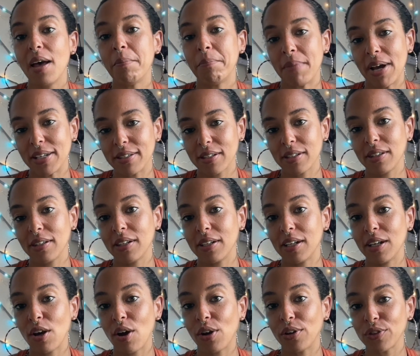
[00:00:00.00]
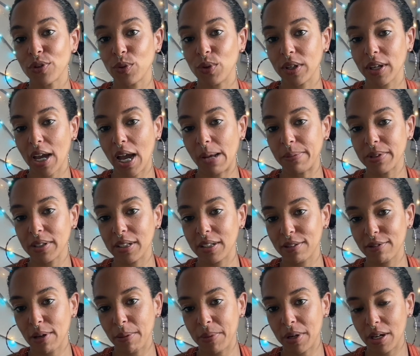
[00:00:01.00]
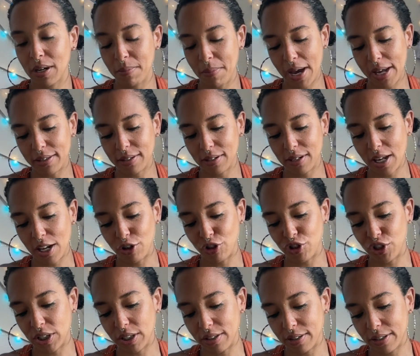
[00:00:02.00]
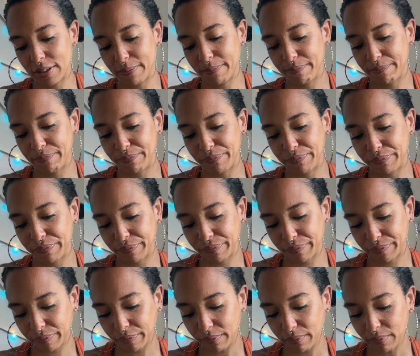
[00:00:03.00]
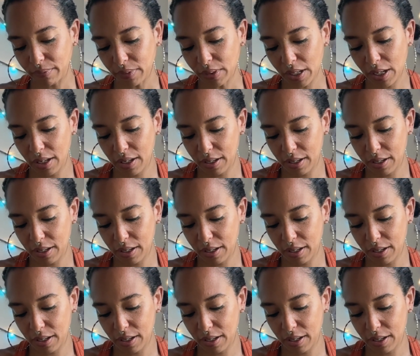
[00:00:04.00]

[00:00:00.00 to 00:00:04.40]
Masculinity also encapsulates feminine and masculine energies. It